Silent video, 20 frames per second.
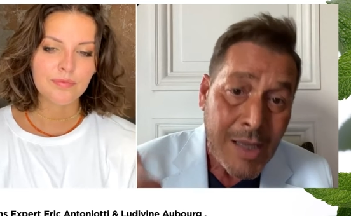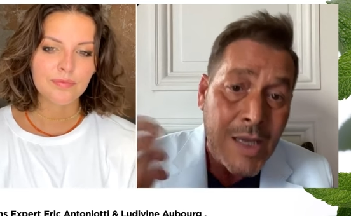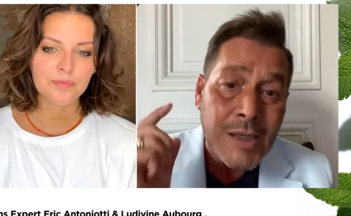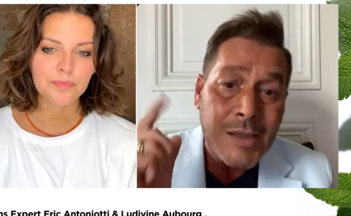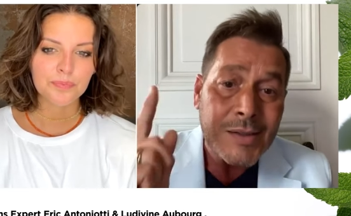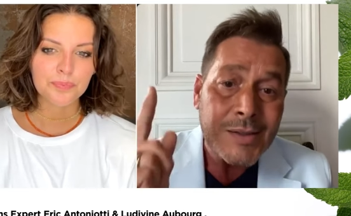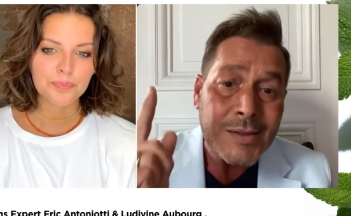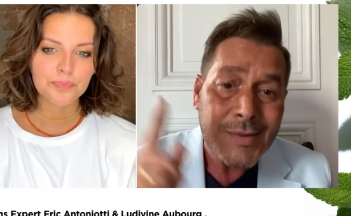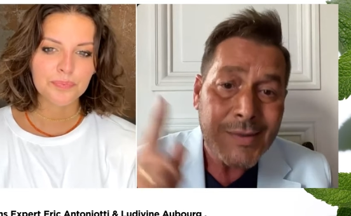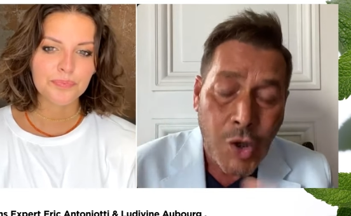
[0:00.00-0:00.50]

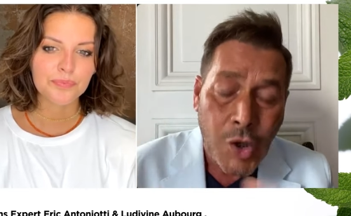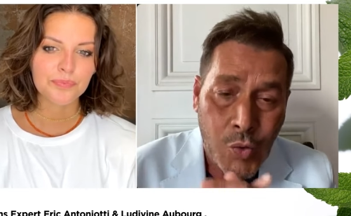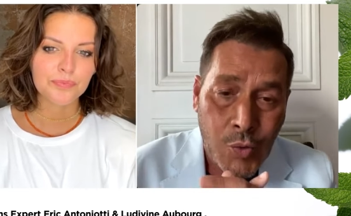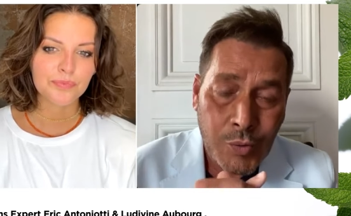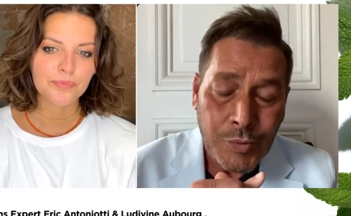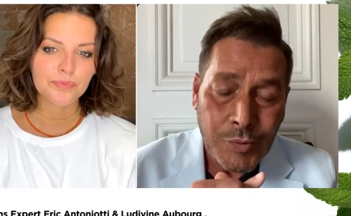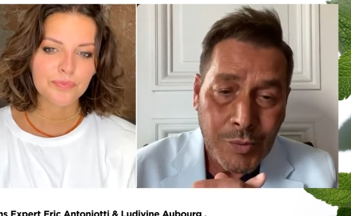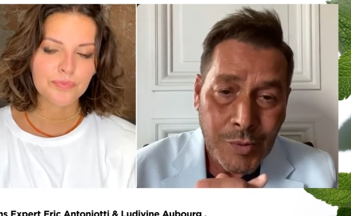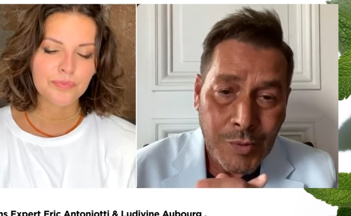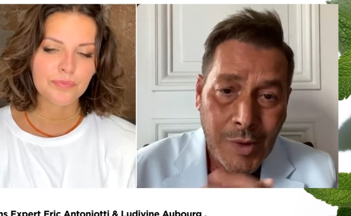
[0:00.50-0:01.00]
Speaker 1: So
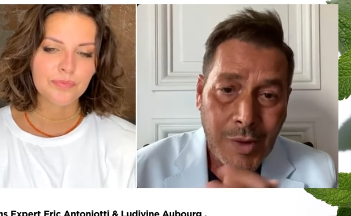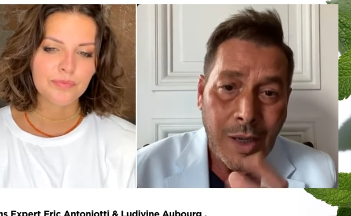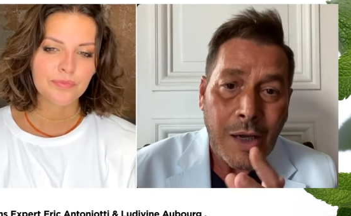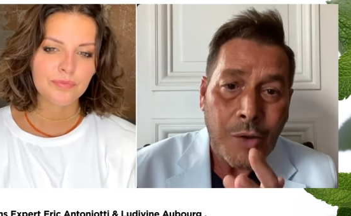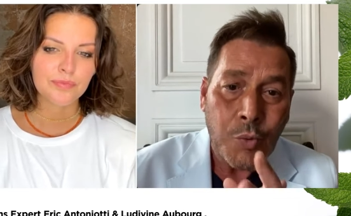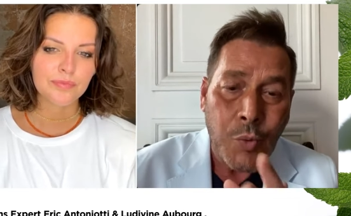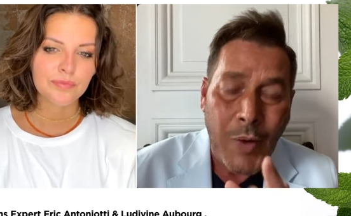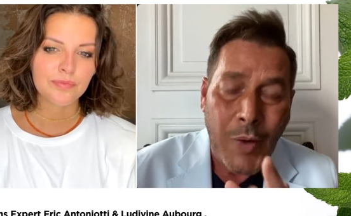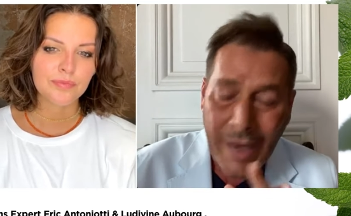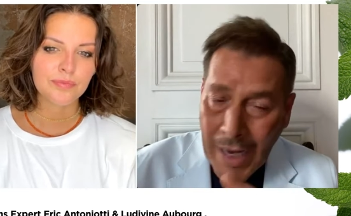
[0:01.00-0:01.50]

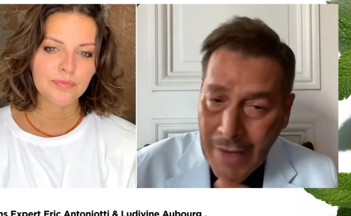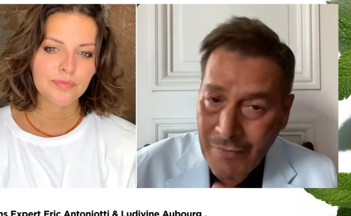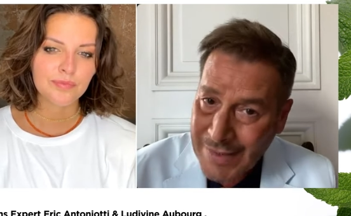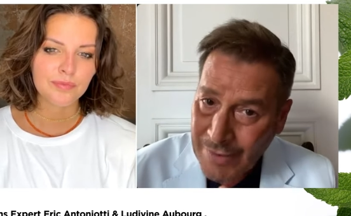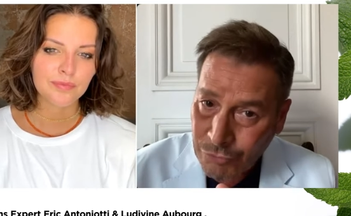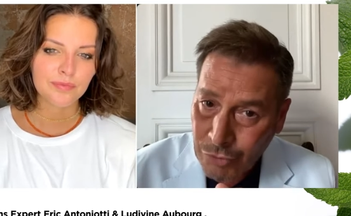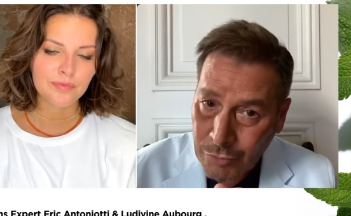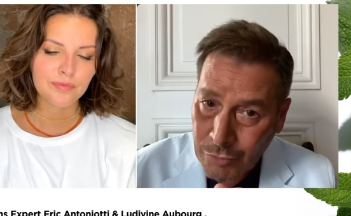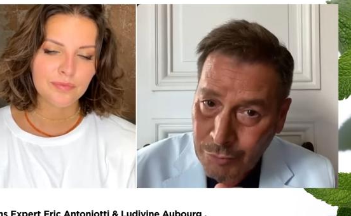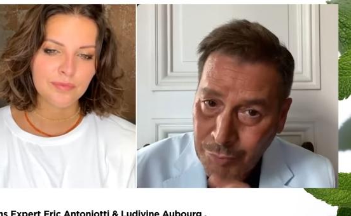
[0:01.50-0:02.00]
we have
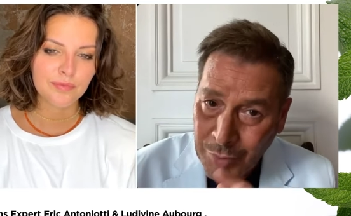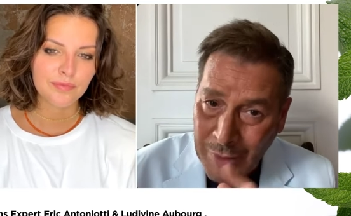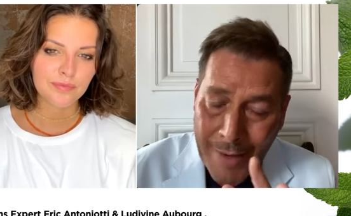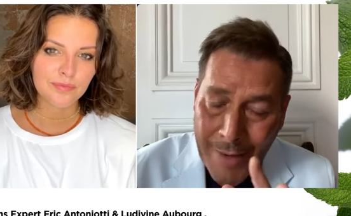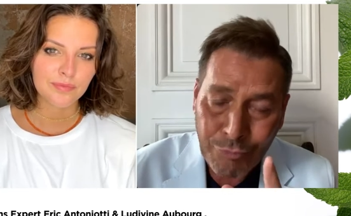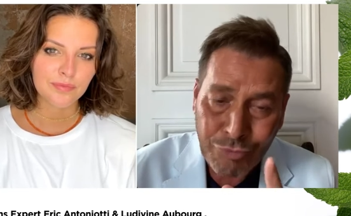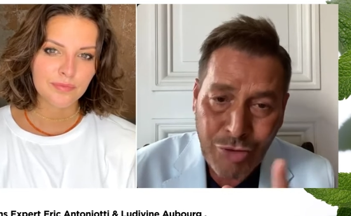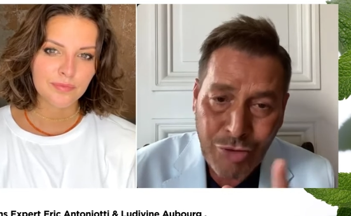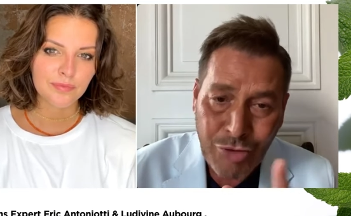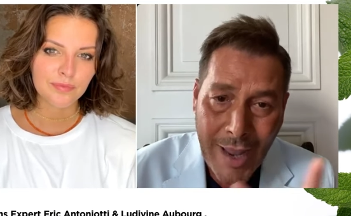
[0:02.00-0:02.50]
several
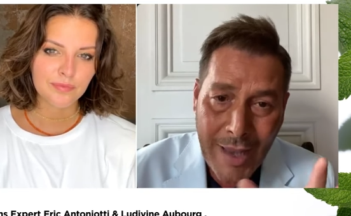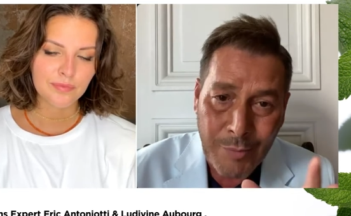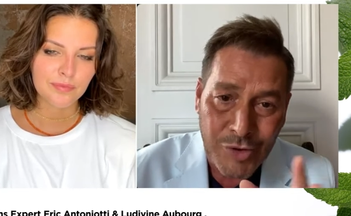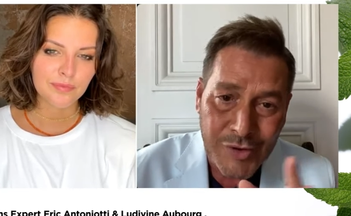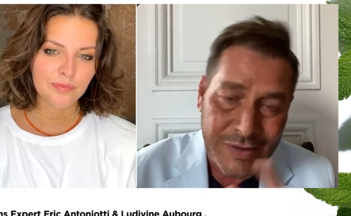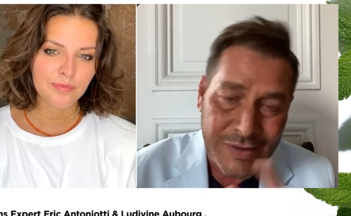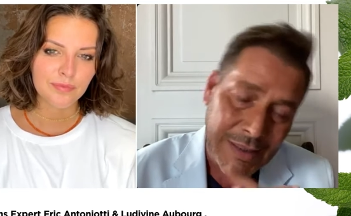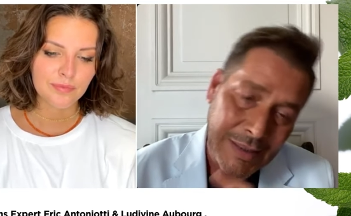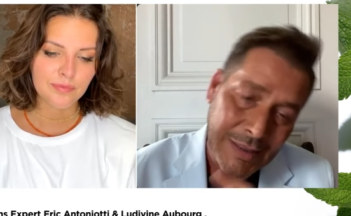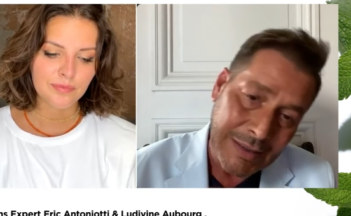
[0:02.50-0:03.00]

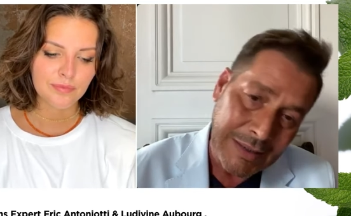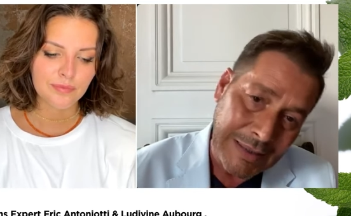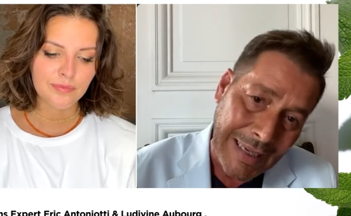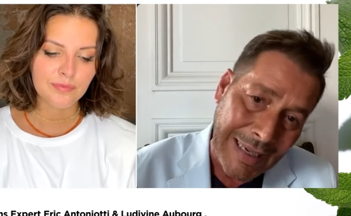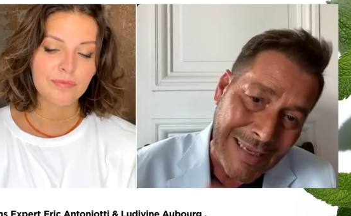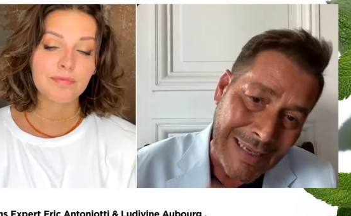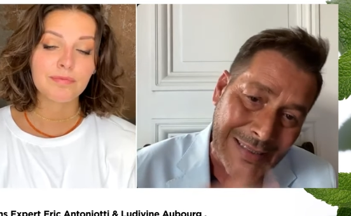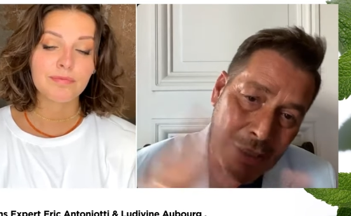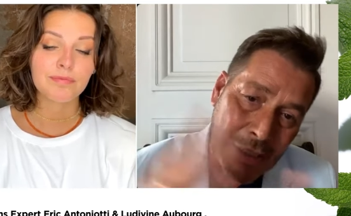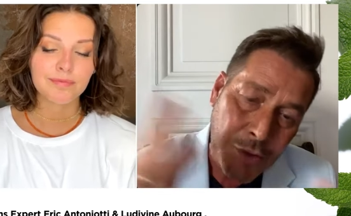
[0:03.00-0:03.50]
primers in
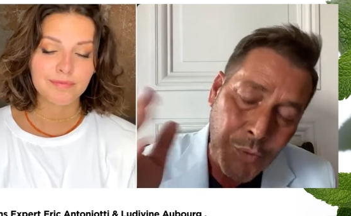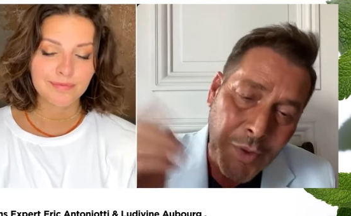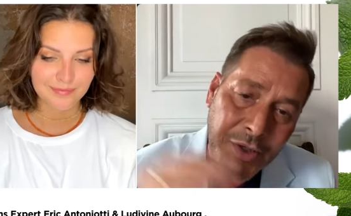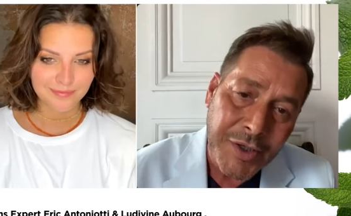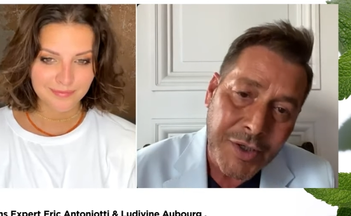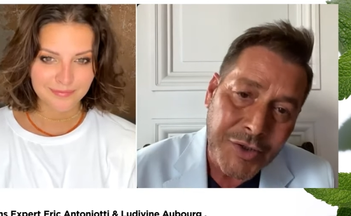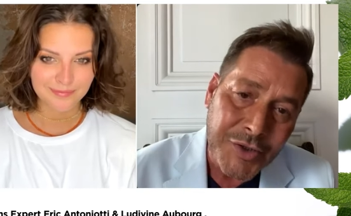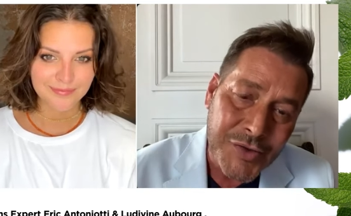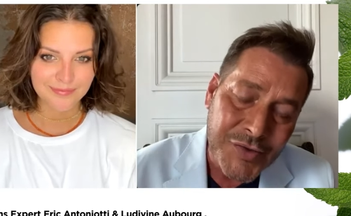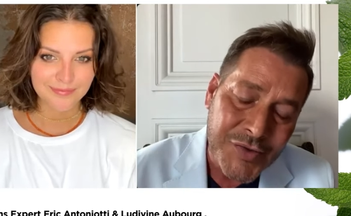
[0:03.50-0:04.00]
Clarins, and we're
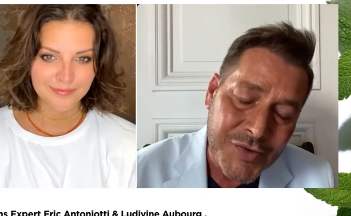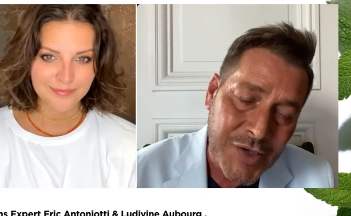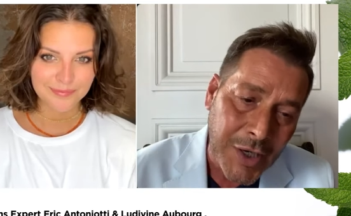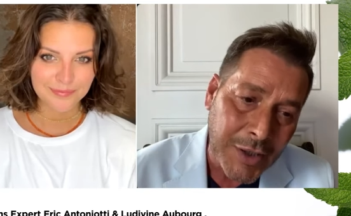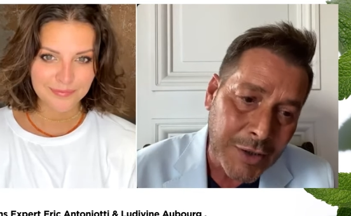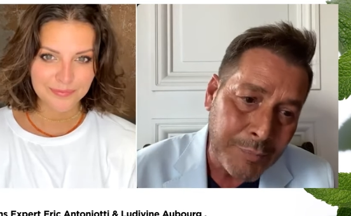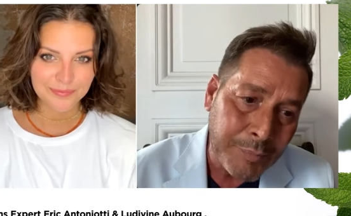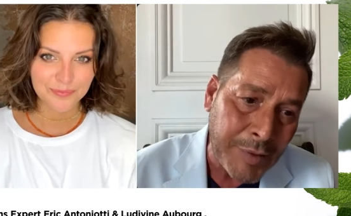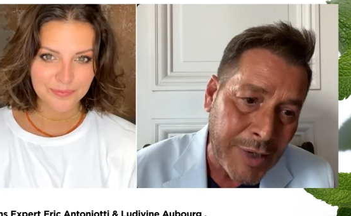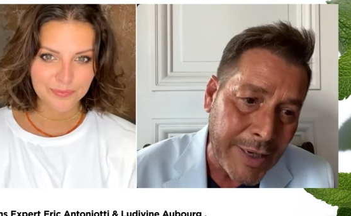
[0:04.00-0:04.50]
going to
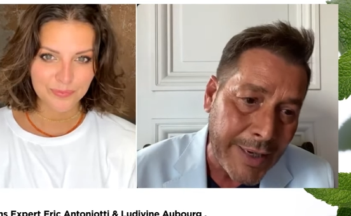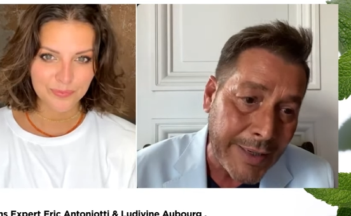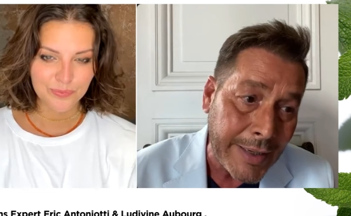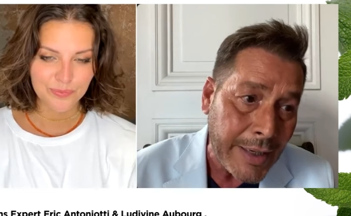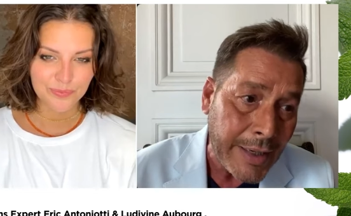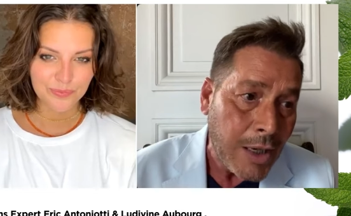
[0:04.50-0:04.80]
start by